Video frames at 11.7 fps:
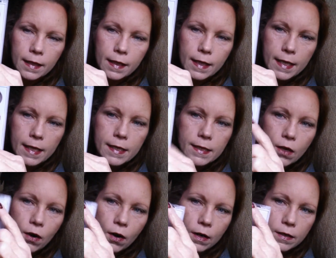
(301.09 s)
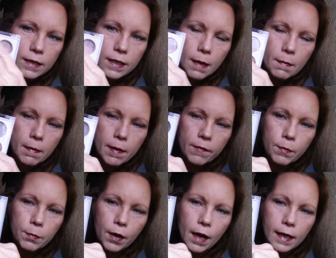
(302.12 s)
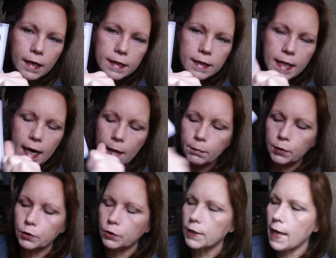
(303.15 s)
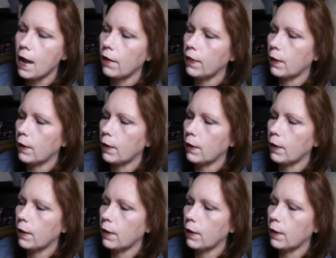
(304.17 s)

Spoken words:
These are some of the products that I pulled out.